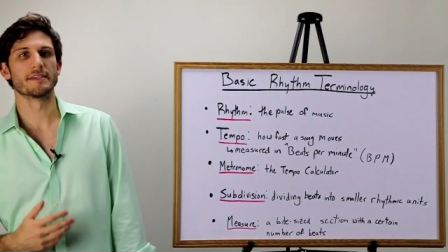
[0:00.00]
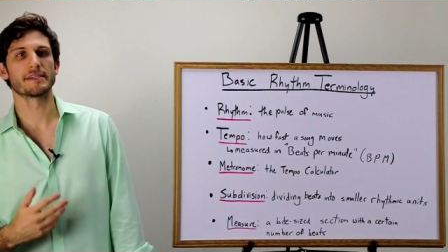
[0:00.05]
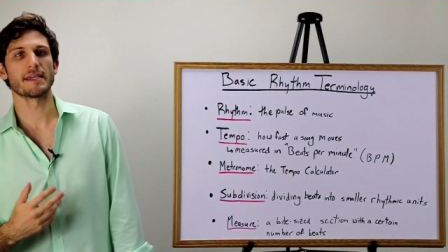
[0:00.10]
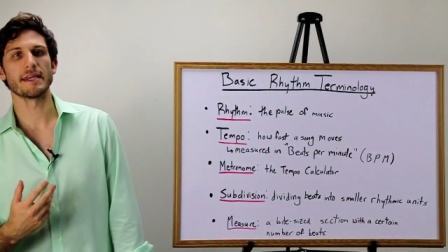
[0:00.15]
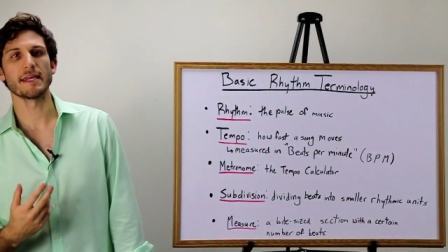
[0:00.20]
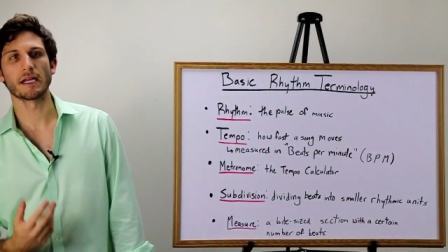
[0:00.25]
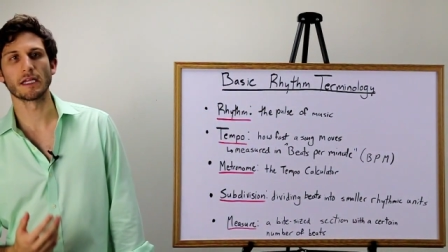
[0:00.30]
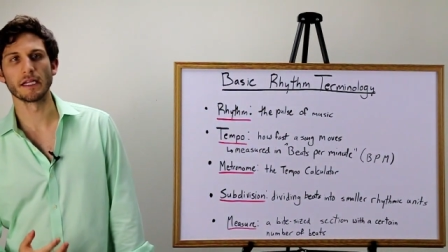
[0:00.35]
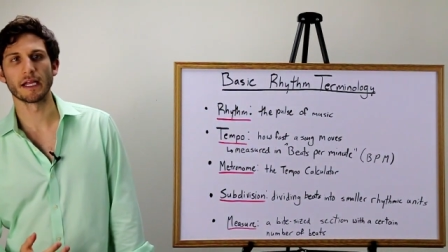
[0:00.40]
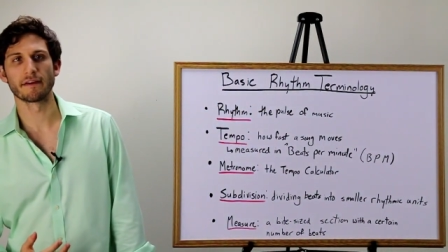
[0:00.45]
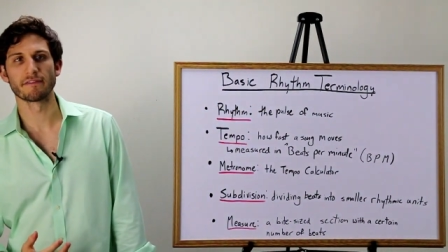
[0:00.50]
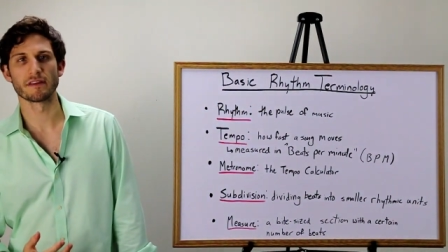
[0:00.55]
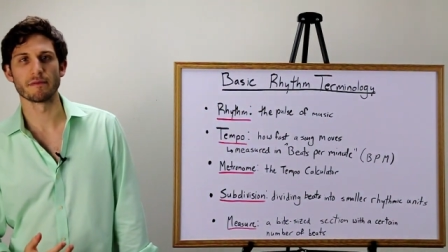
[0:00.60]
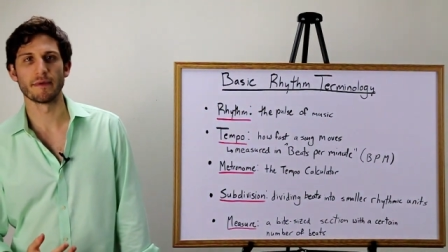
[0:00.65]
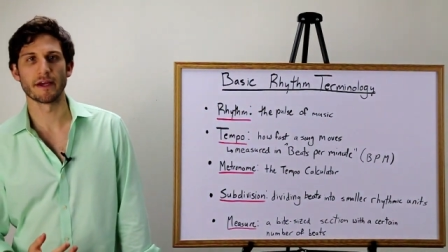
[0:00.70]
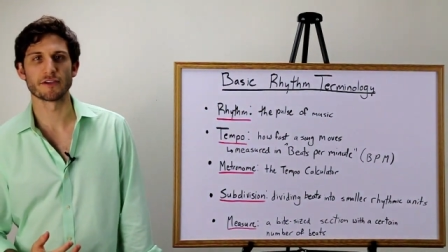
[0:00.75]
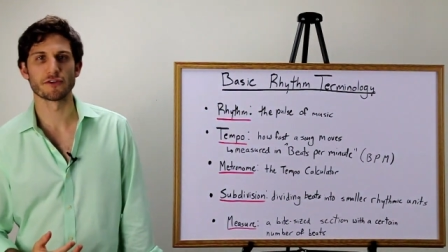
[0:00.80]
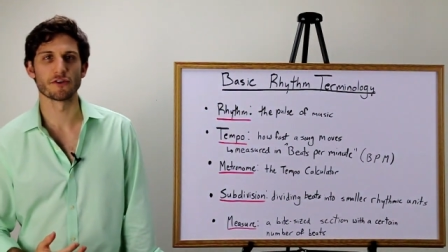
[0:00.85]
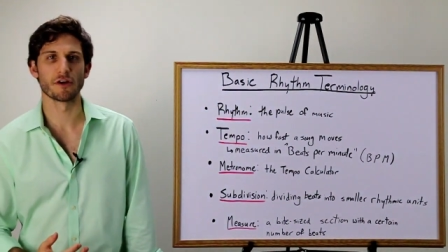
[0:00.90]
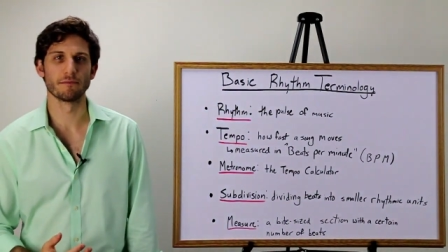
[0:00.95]
steady click of the
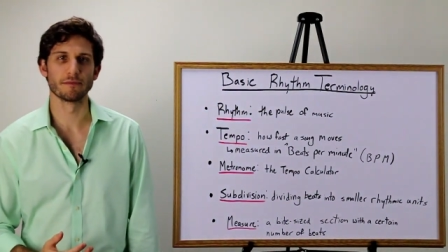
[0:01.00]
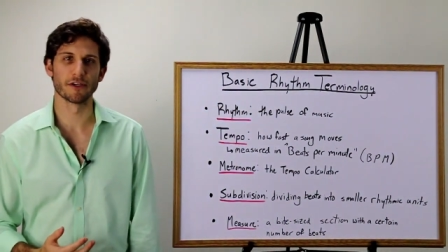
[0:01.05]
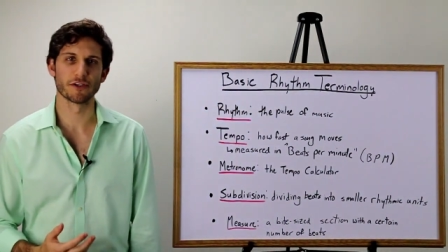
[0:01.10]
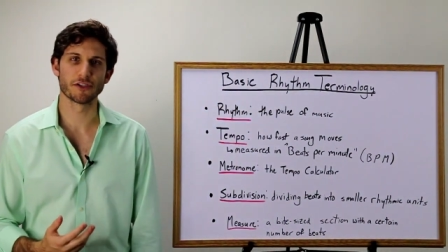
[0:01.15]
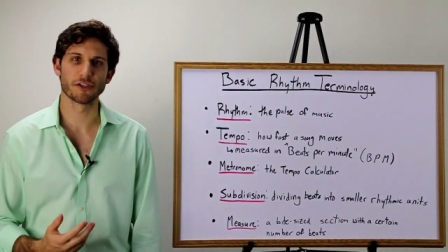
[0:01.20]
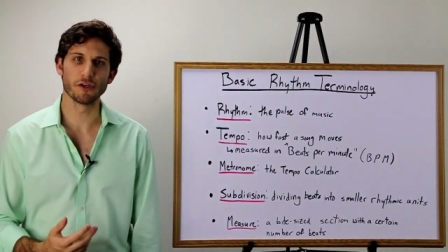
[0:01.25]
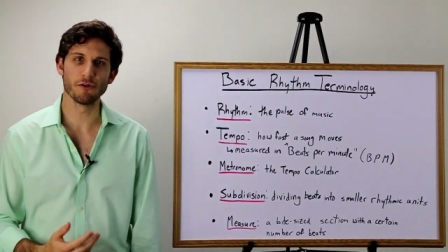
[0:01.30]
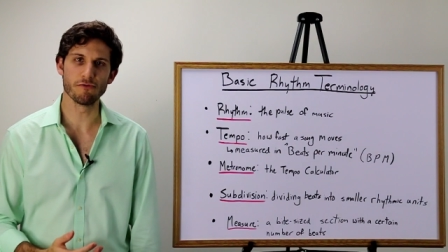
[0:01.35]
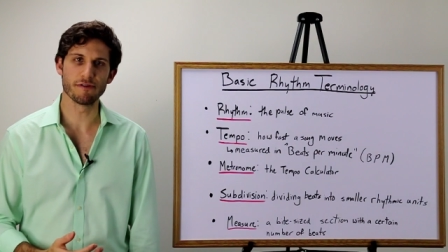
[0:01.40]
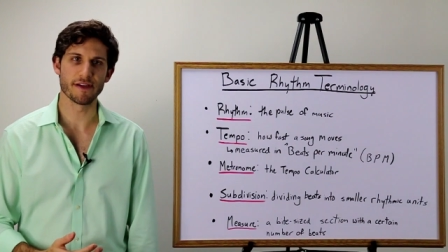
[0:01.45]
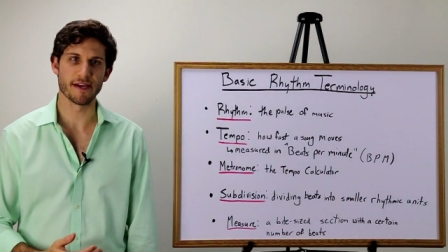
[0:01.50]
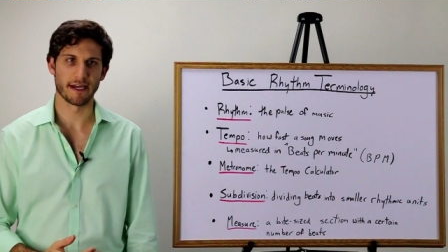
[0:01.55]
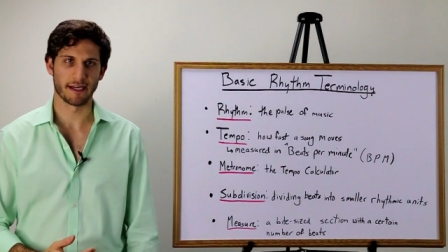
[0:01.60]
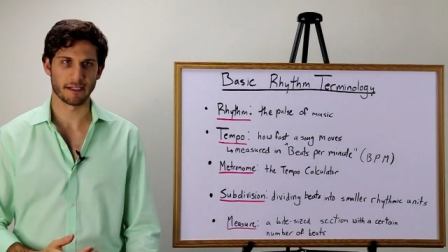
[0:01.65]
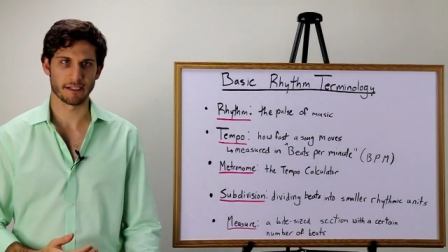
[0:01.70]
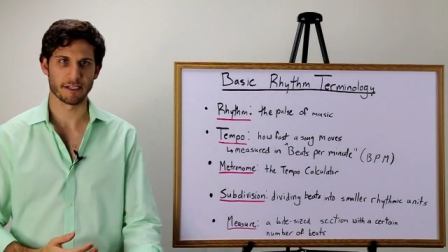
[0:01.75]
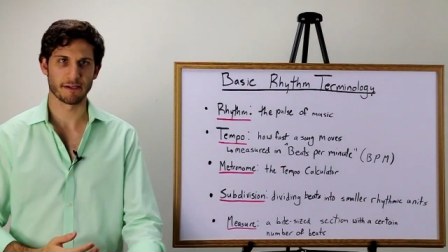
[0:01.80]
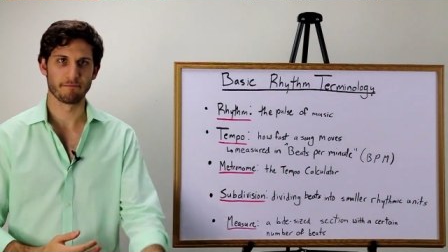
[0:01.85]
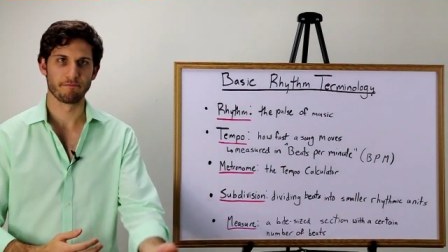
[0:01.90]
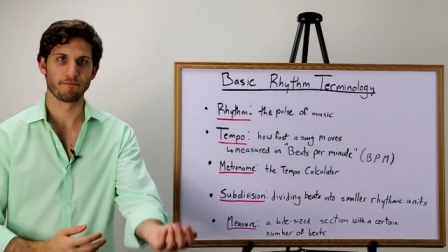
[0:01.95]
metronome does two
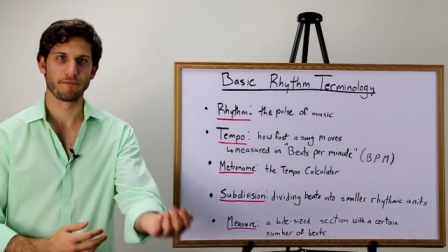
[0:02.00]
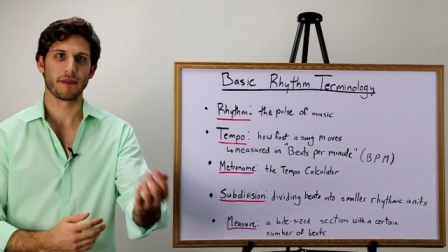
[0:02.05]
things.